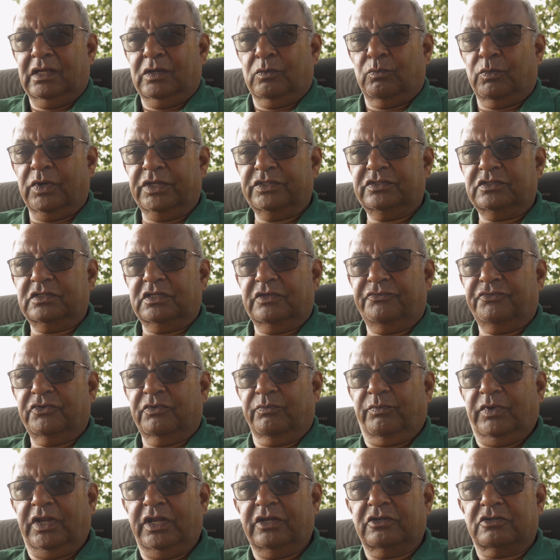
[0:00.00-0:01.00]
Once, if
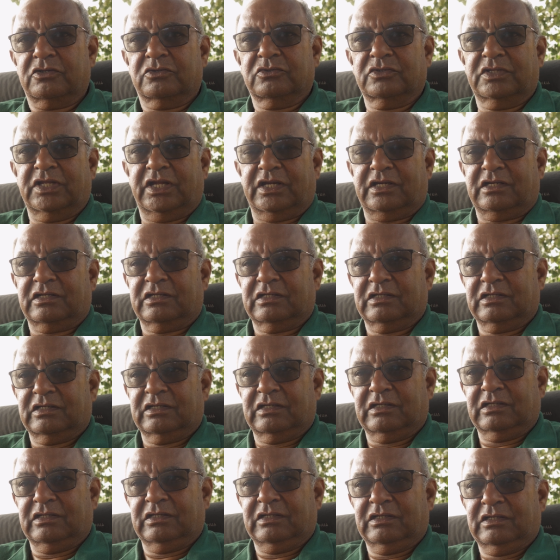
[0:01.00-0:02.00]
you're willing to do that,
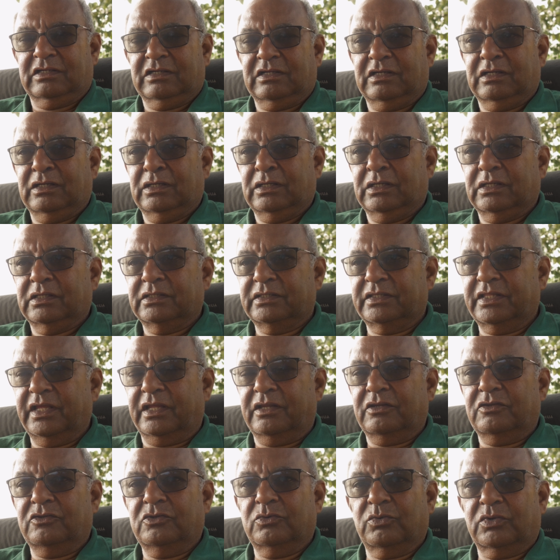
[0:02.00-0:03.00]

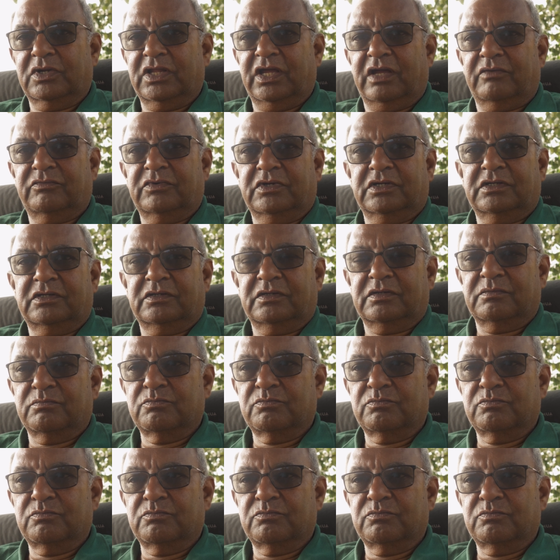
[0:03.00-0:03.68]
then you would have a